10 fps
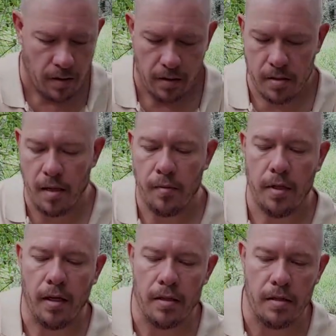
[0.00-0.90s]
is
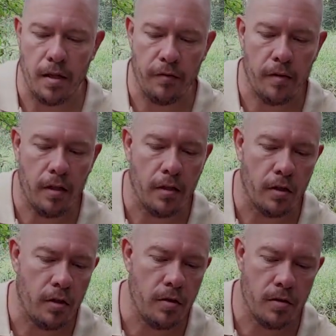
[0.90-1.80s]
something I'm definitely going
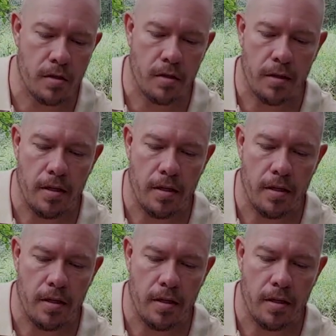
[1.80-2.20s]
to use,